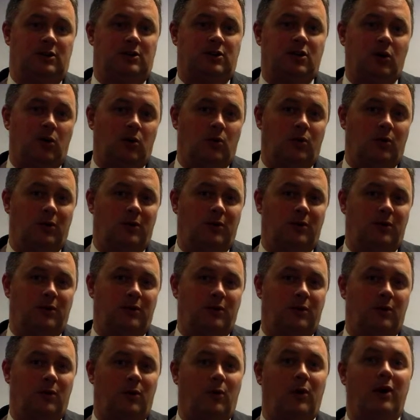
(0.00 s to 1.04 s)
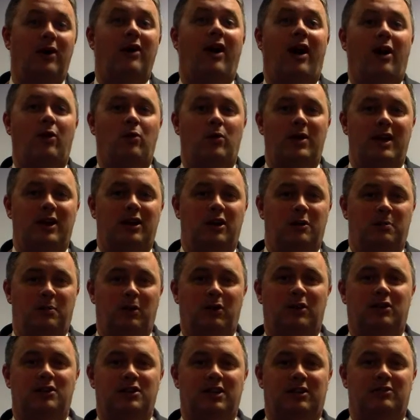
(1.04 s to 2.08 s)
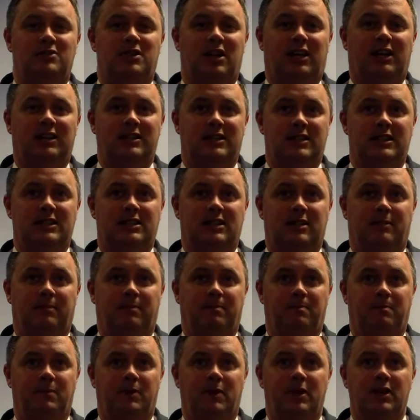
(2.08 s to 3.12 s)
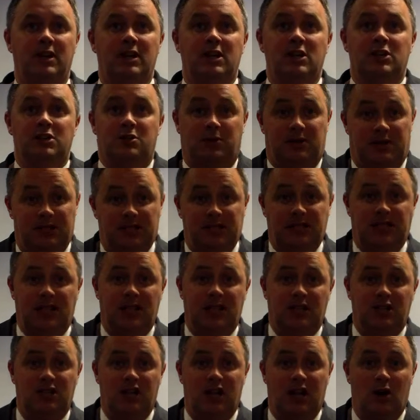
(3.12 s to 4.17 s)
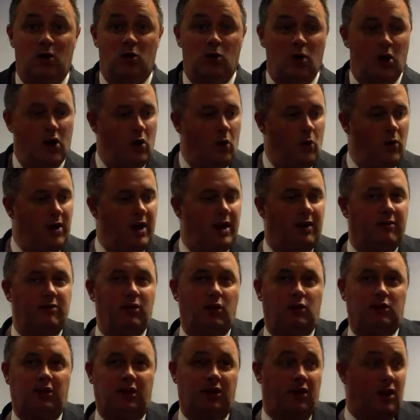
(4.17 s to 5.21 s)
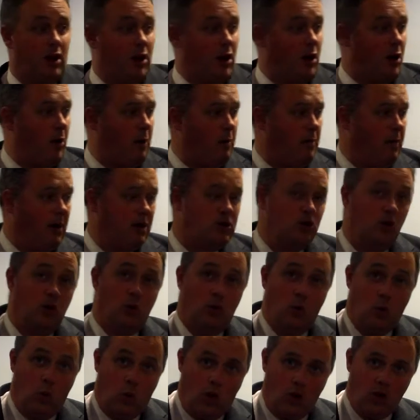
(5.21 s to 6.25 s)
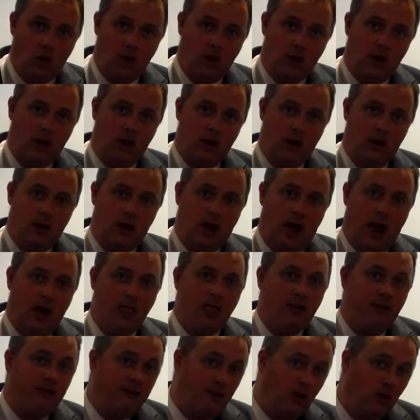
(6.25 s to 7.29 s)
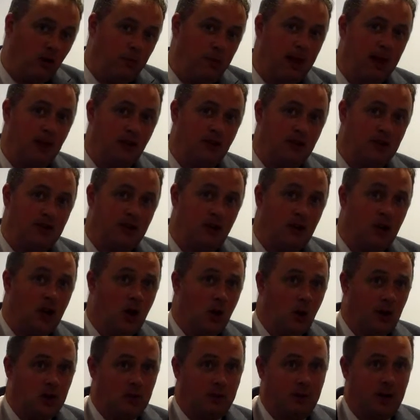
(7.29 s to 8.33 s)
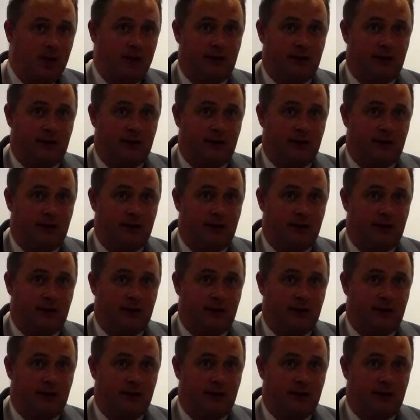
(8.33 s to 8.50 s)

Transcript: So, where are we in the Book Yourself Solid system? So at this stage now, we have looked at Module 1 and the 4 pillars which